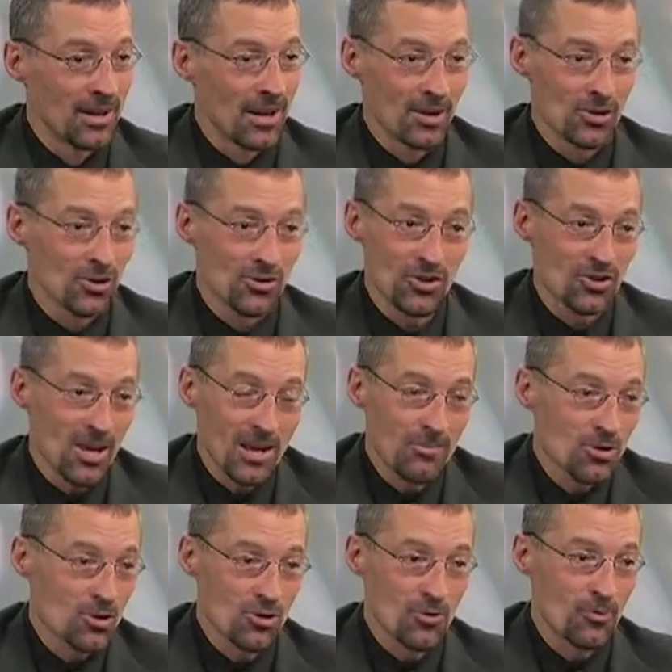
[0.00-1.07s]
And so the same
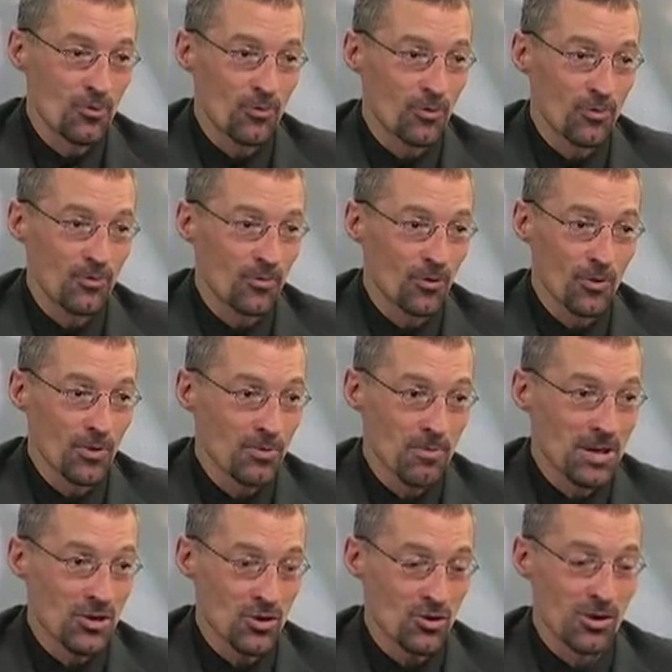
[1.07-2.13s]
is true with
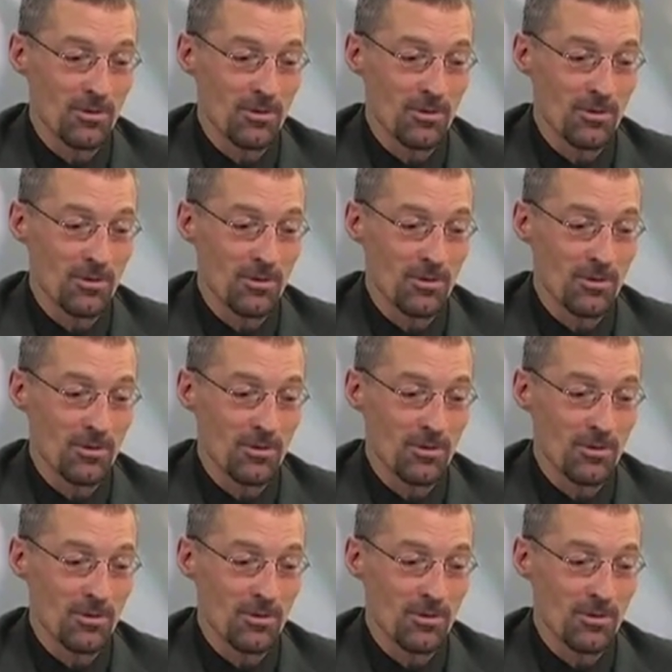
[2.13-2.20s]
ministry.